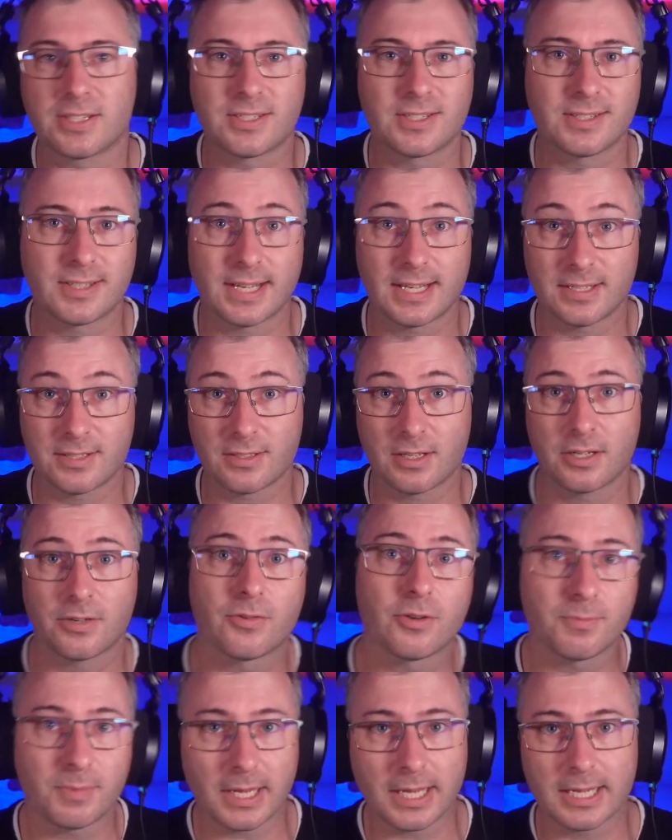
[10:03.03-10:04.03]
is a study
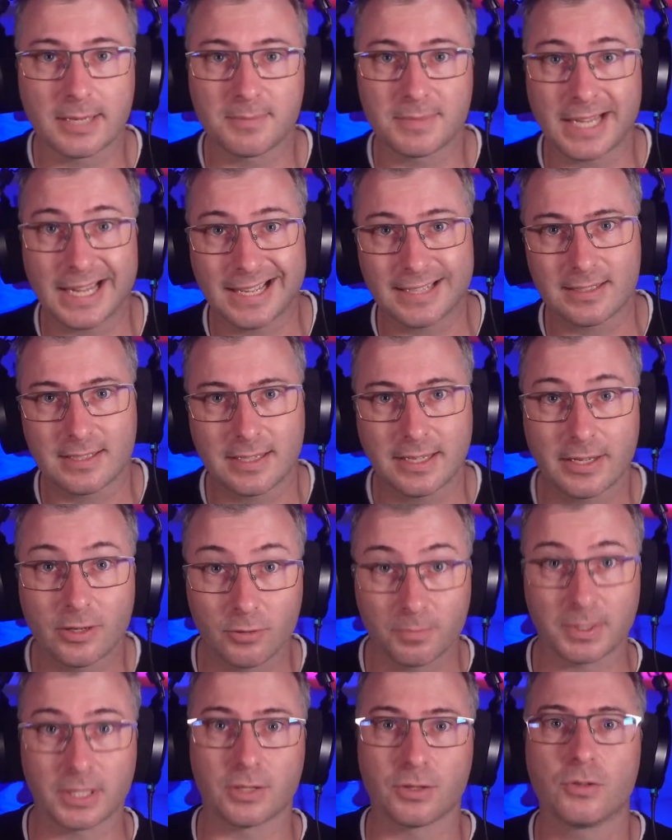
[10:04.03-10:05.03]
group aimed at
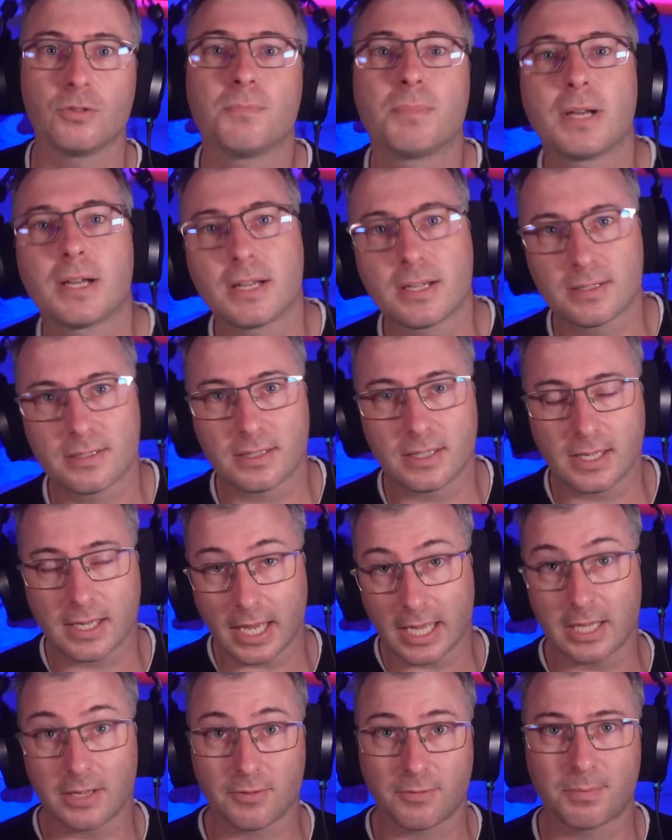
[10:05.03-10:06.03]
helping you pass the
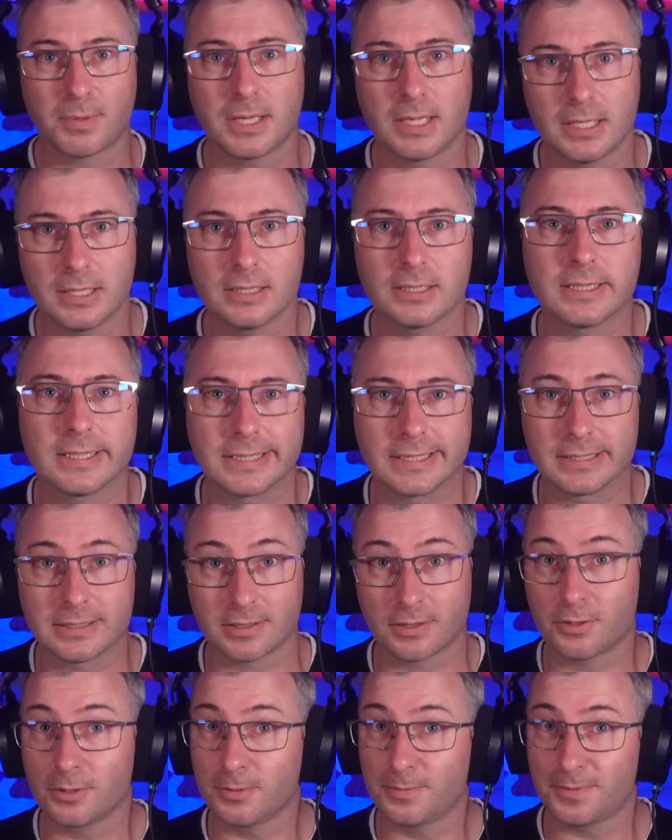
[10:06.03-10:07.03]
KFP and
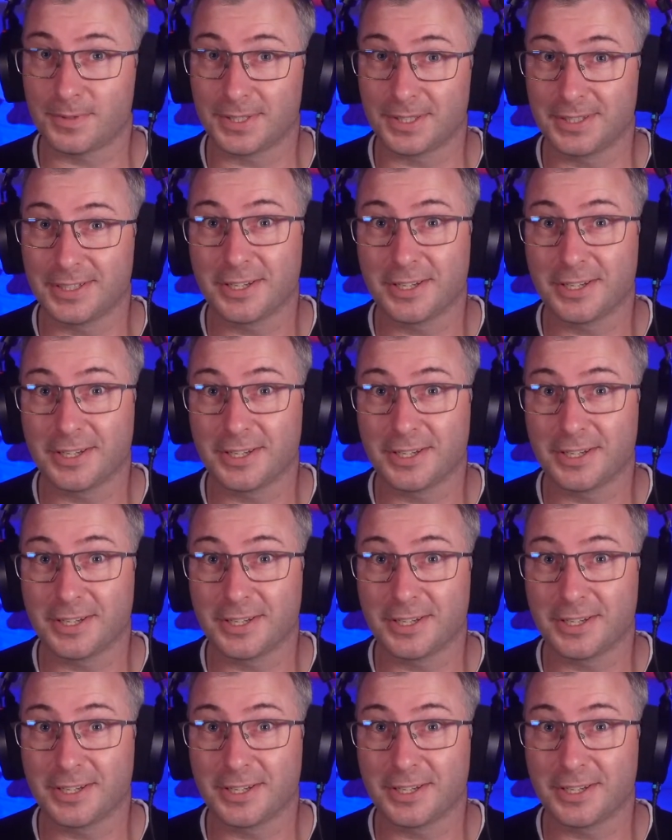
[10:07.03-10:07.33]
hopefully